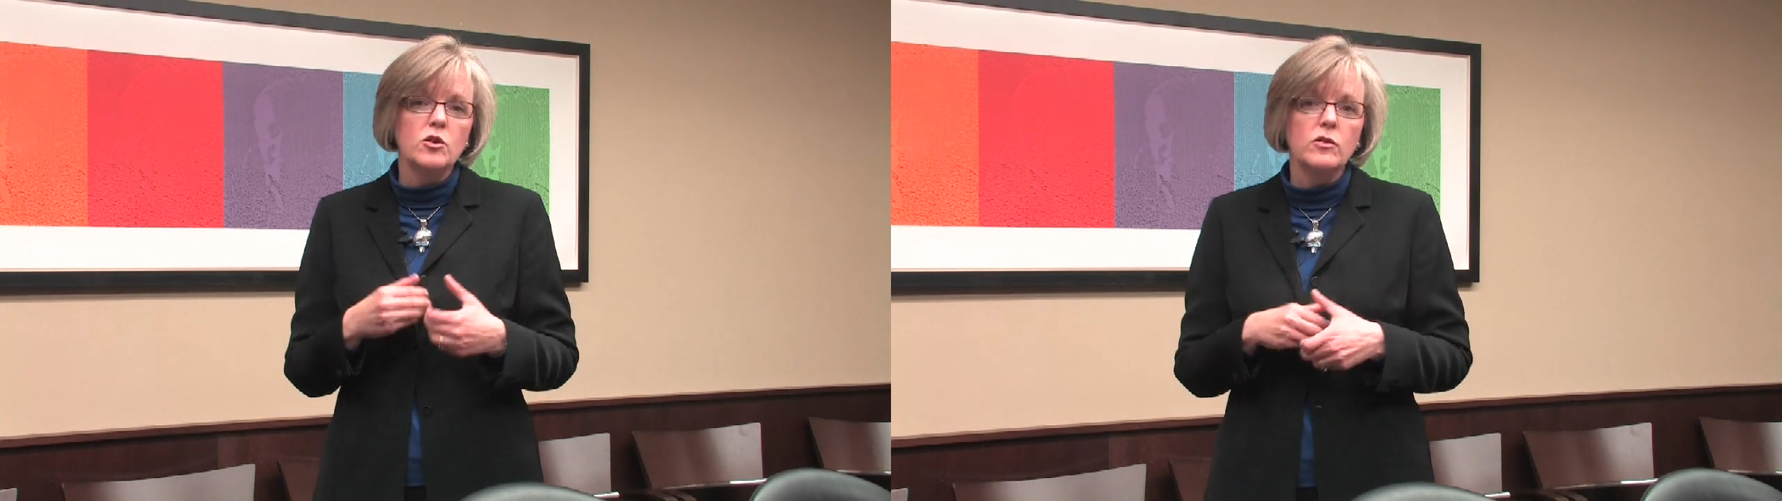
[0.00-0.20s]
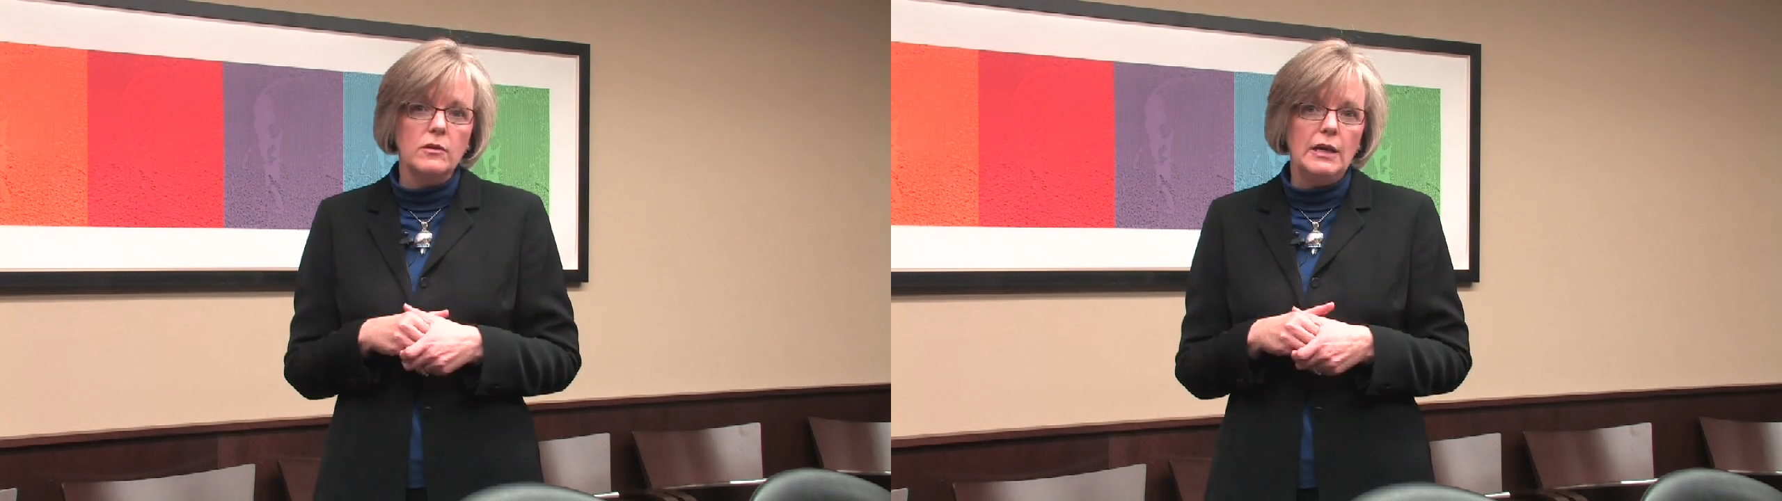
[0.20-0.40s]

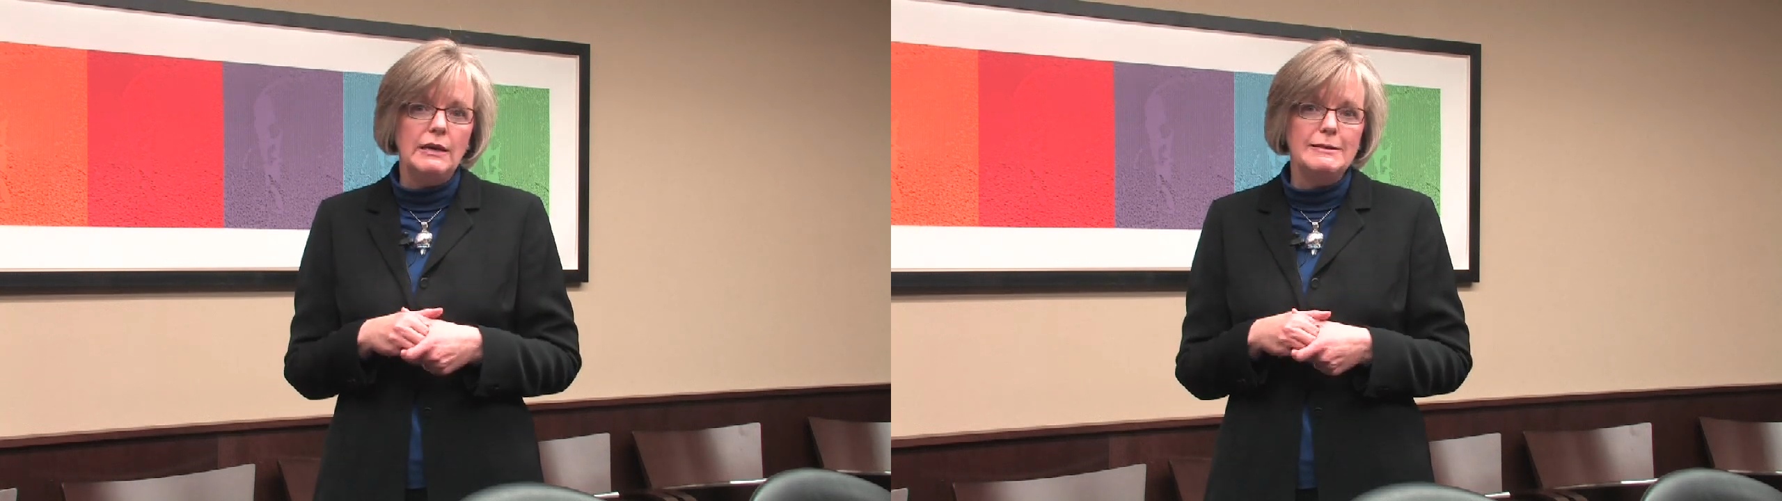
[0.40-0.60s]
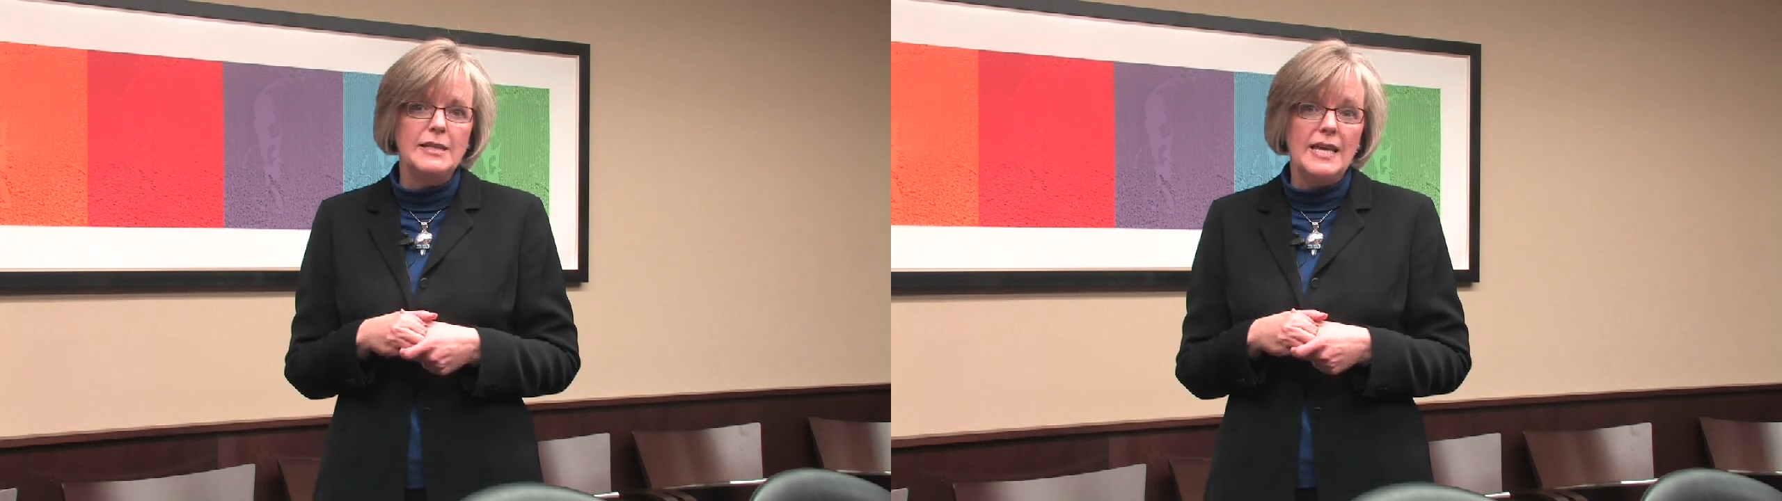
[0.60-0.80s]
early
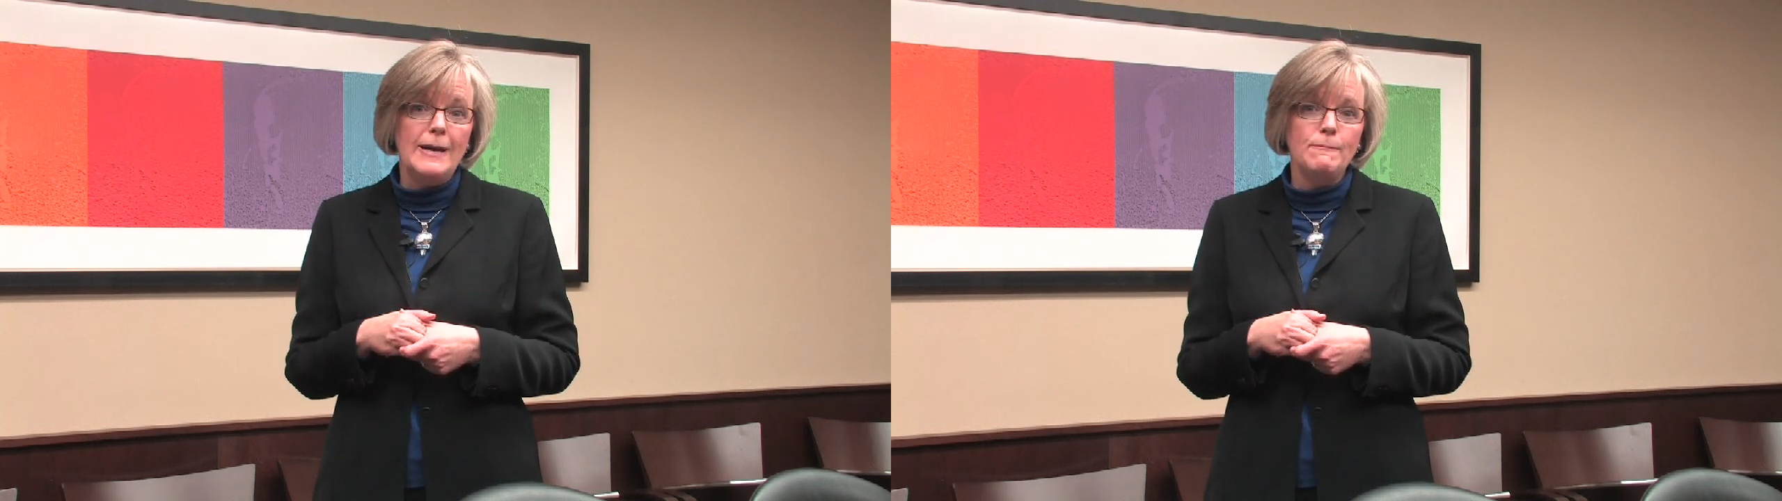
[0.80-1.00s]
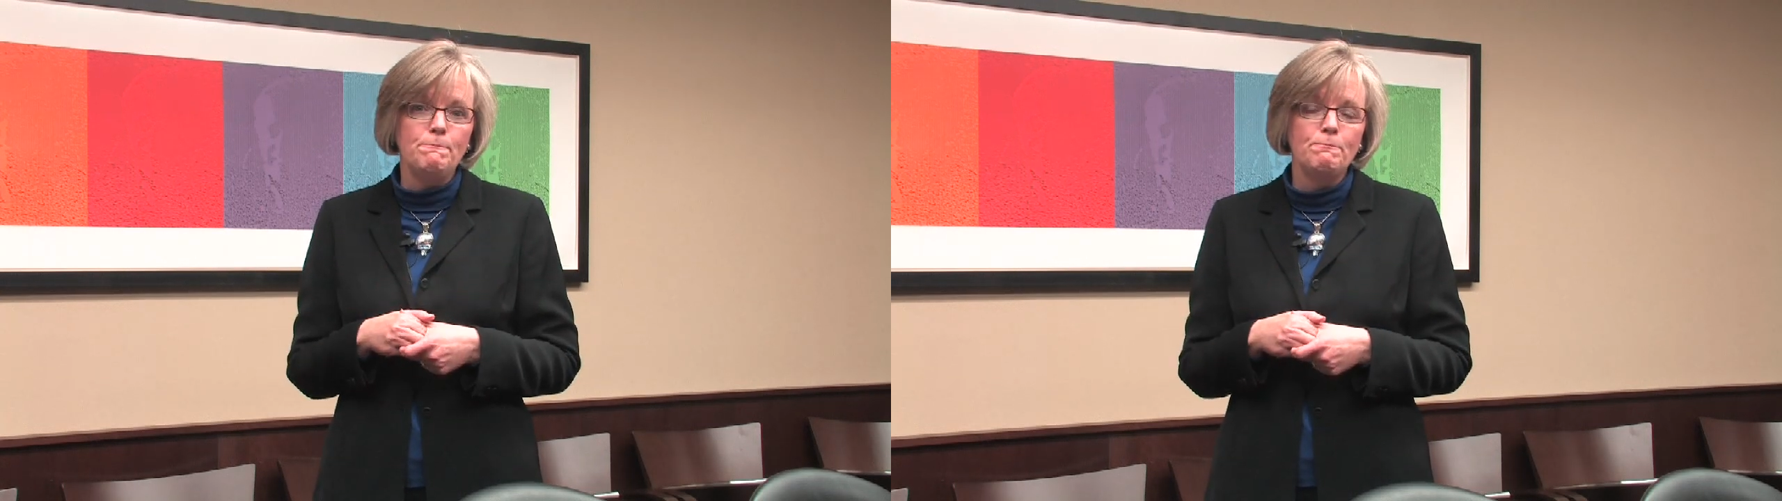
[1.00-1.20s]
as
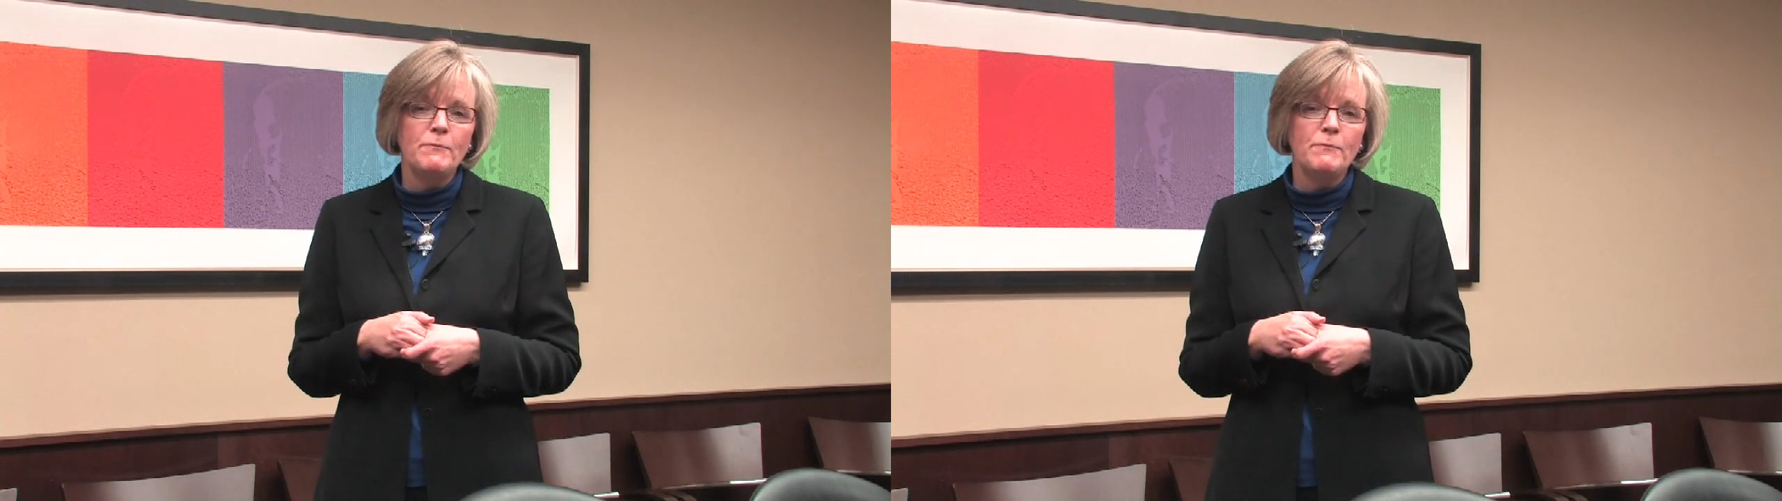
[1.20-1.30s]
then.